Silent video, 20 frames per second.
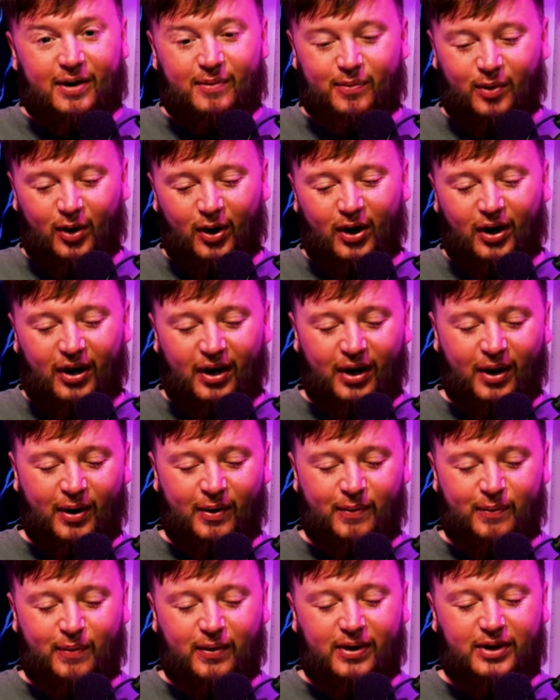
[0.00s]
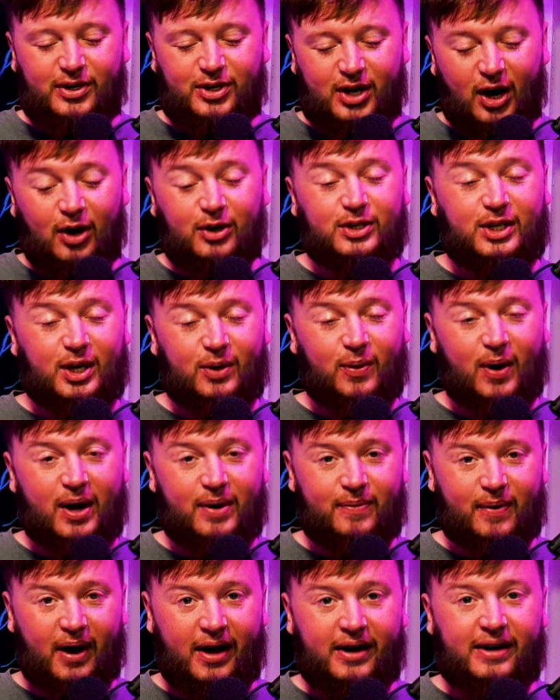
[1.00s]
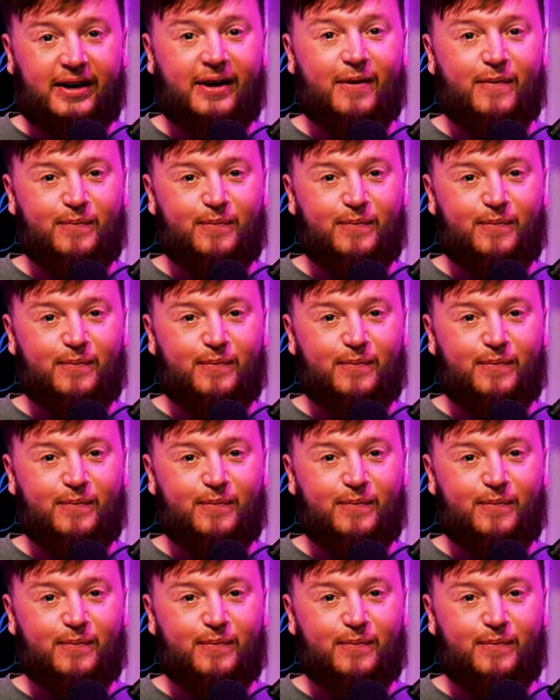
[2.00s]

But Chelsea away, man.